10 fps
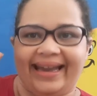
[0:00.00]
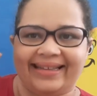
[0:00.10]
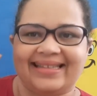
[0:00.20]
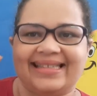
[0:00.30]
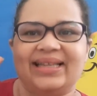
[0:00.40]

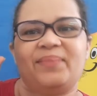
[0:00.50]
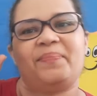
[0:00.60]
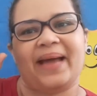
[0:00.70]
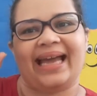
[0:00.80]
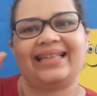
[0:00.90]
it's the
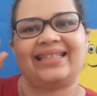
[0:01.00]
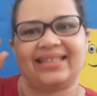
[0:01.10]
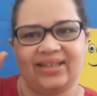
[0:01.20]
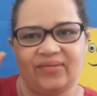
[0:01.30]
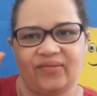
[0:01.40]
page
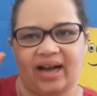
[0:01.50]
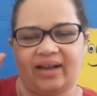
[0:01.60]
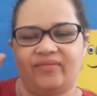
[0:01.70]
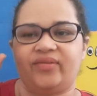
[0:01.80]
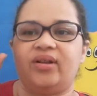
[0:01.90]

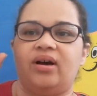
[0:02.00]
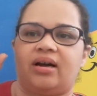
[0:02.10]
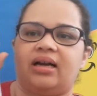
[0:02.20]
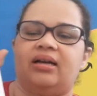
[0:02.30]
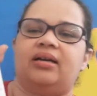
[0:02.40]
35.
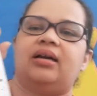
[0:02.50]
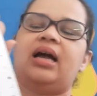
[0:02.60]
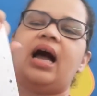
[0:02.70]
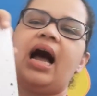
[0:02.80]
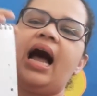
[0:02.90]
Look,
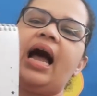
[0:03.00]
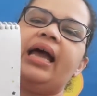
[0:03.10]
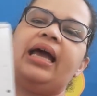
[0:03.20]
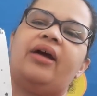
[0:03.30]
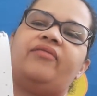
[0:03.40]

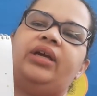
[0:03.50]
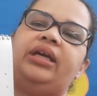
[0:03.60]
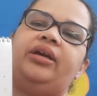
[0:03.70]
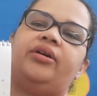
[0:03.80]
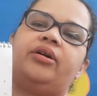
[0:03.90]
I have
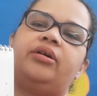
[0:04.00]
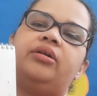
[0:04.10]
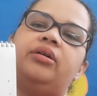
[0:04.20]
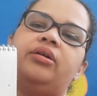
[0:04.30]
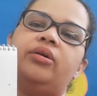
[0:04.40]
here
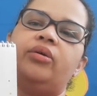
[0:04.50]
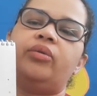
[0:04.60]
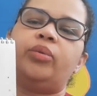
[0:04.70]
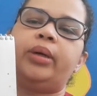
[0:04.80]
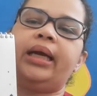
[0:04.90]

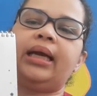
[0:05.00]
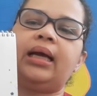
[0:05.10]
three